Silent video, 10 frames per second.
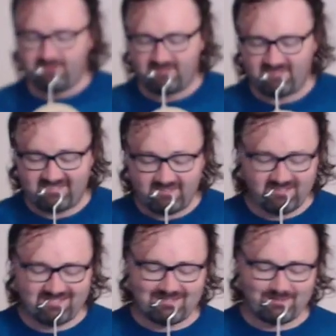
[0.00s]
I don't
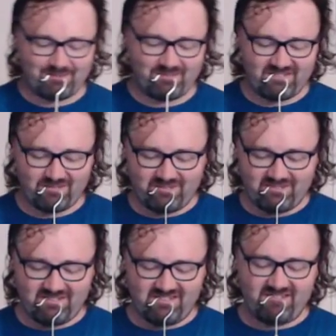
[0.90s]
care about
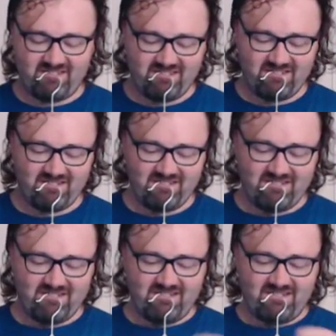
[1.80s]
buzzwords.
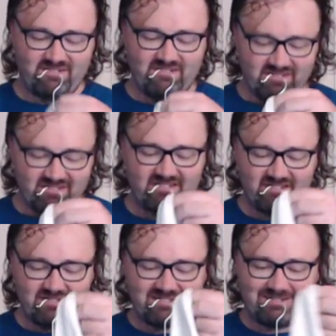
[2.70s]
I'm annoyed that
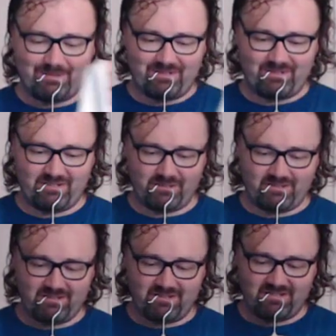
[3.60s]
you care about
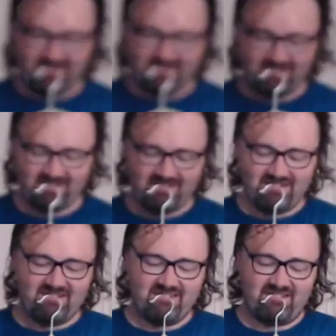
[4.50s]
buzzwords.
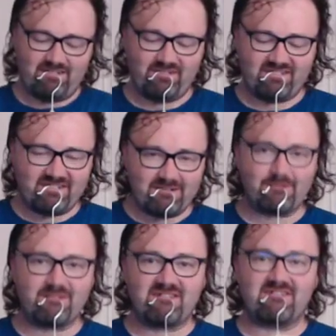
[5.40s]
And if our
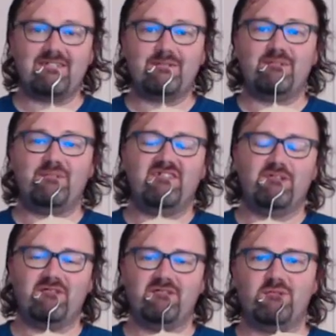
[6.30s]
customers care about
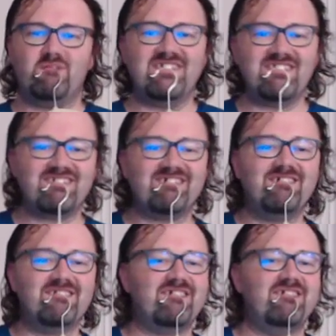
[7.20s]
buzzwords, why the hell are
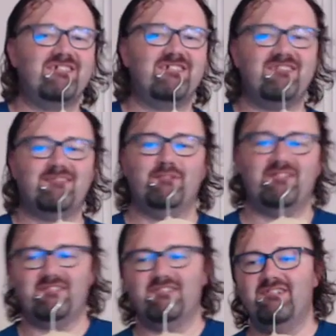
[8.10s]
they our
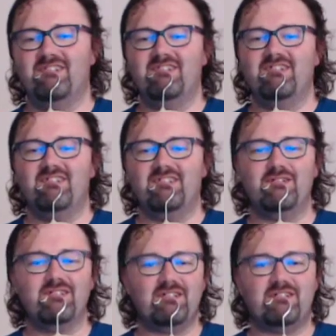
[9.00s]
customers? They
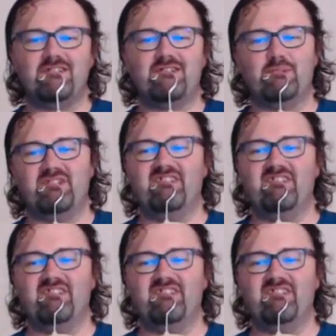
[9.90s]
really shouldn't be.